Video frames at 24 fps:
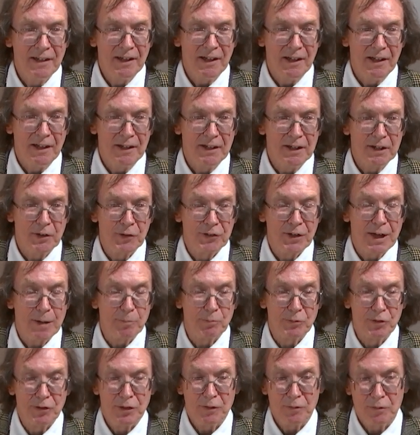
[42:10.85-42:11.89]
uh,
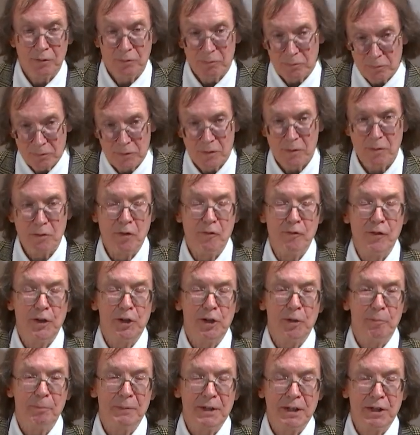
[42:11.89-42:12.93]
except in the
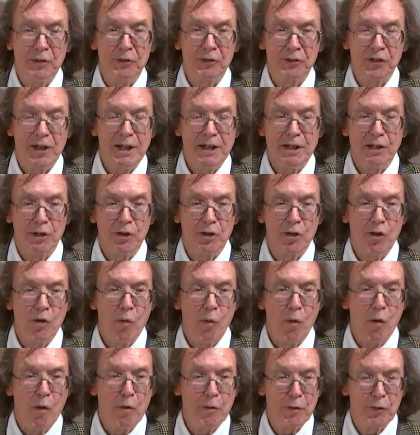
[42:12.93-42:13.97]
film he's taken
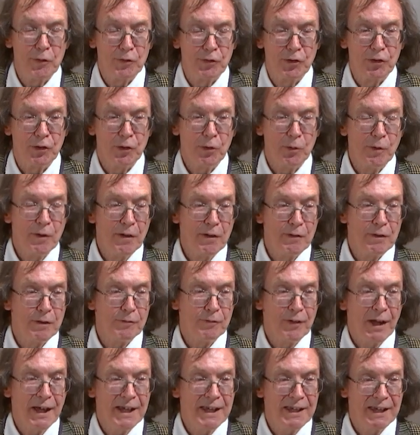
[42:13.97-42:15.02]
north to
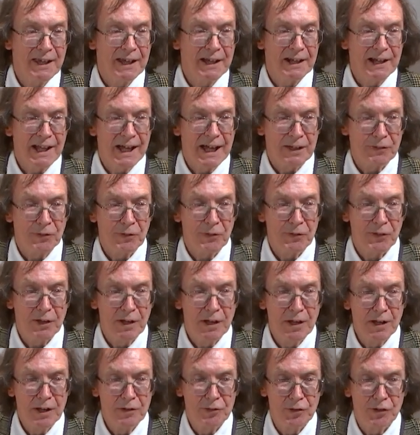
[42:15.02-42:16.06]
the Viking lands
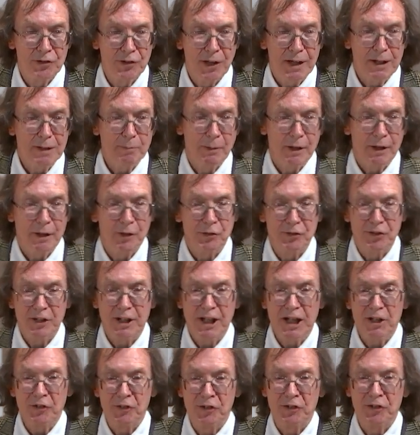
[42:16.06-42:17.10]
to take part
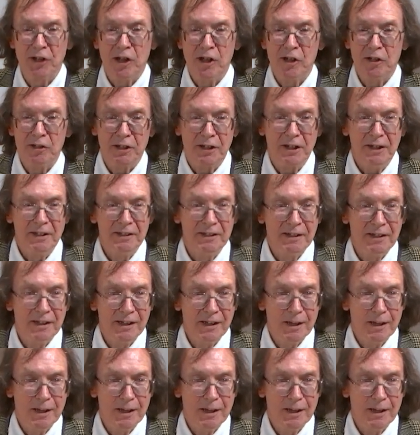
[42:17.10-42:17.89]
in a saga